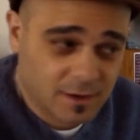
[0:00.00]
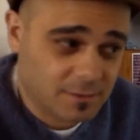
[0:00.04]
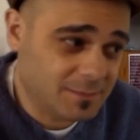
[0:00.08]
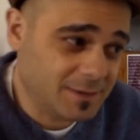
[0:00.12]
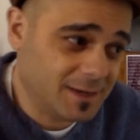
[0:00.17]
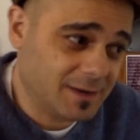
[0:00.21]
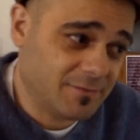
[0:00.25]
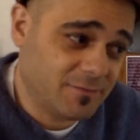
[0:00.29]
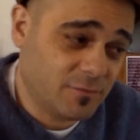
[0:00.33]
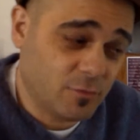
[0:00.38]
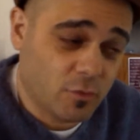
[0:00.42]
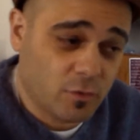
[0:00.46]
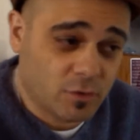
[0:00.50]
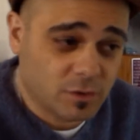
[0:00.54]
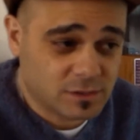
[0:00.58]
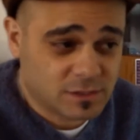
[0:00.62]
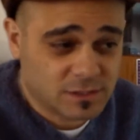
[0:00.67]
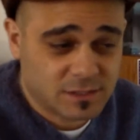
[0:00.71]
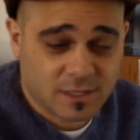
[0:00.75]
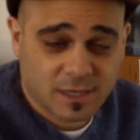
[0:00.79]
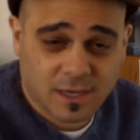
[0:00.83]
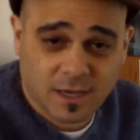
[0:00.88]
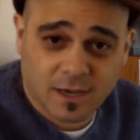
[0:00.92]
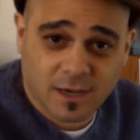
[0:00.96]
I mean, of
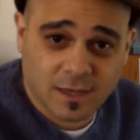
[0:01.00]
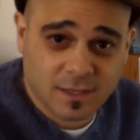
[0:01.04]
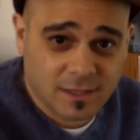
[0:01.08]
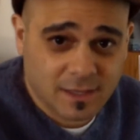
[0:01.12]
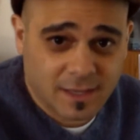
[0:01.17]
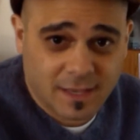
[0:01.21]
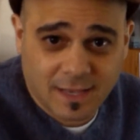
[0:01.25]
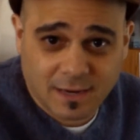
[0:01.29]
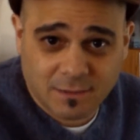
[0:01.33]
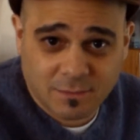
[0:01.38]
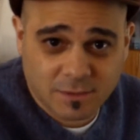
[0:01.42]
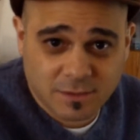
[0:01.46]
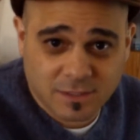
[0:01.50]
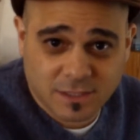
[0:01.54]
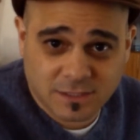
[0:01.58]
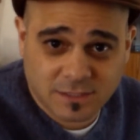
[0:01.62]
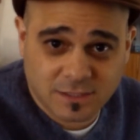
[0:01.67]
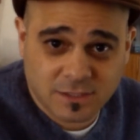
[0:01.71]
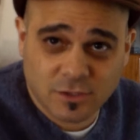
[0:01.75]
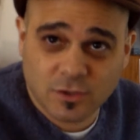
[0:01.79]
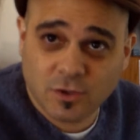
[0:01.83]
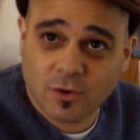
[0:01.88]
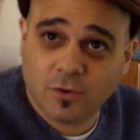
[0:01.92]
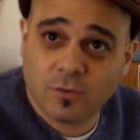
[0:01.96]
course, the animal
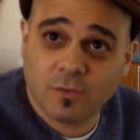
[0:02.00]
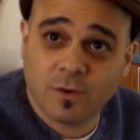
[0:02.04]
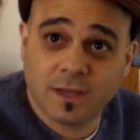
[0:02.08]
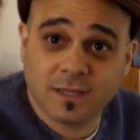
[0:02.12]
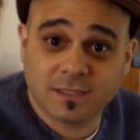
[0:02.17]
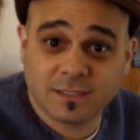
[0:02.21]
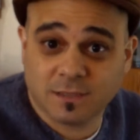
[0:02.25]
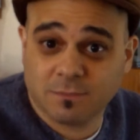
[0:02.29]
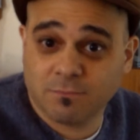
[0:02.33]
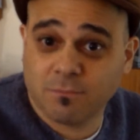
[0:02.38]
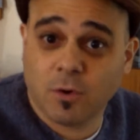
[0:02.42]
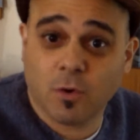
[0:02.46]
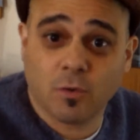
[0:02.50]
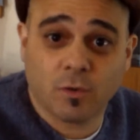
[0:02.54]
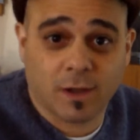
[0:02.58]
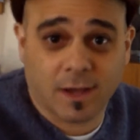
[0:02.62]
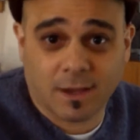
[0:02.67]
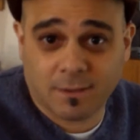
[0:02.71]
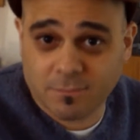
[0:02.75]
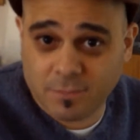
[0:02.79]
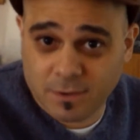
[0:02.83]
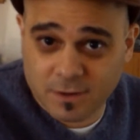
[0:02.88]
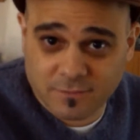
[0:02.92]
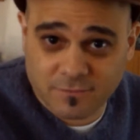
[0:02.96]
doesn't know it's a
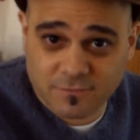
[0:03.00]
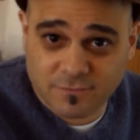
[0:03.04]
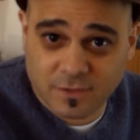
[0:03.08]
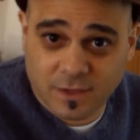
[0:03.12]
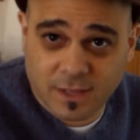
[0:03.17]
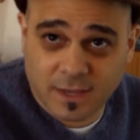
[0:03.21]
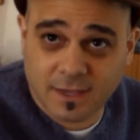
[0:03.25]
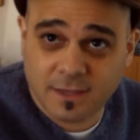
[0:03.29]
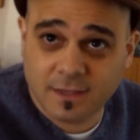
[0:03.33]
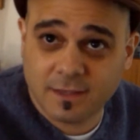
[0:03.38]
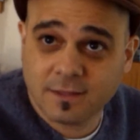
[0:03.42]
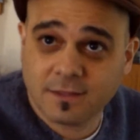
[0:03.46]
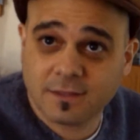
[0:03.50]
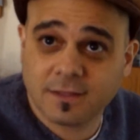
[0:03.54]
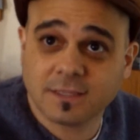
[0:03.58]
monarch butterfly.